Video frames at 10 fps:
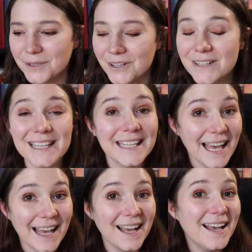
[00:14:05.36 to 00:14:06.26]
But
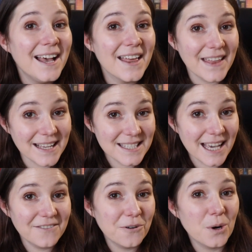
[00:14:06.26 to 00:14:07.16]
yeah, thanks
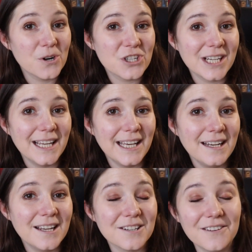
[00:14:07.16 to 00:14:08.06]
again for
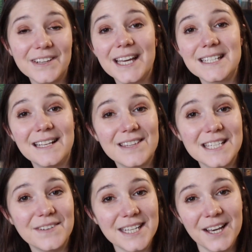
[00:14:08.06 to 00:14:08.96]
watching. Don't forget to give
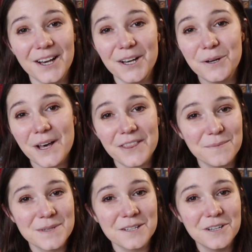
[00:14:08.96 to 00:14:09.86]
this video a
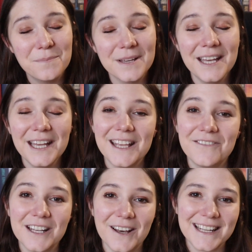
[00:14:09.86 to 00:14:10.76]
thumbs up
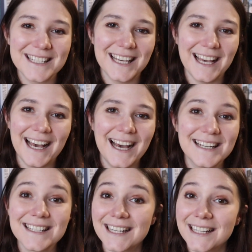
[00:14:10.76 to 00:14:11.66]
if you liked it,
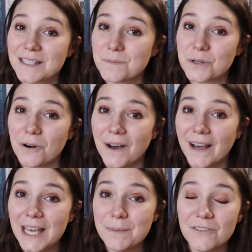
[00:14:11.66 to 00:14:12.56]
and click
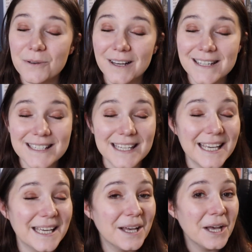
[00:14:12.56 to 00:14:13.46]
subscribe if you'd like to
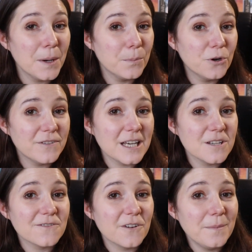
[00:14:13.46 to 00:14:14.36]
see more
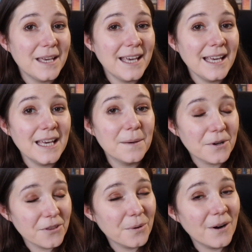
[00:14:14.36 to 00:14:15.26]
videos from me.
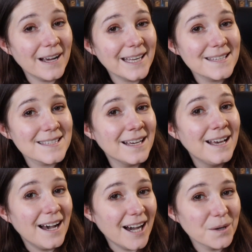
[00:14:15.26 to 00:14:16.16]
But otherwise,
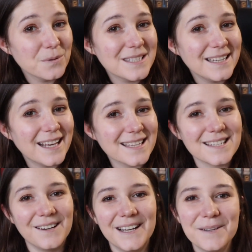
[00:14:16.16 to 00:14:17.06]
I will see you
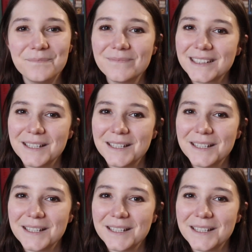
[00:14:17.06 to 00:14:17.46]
next time.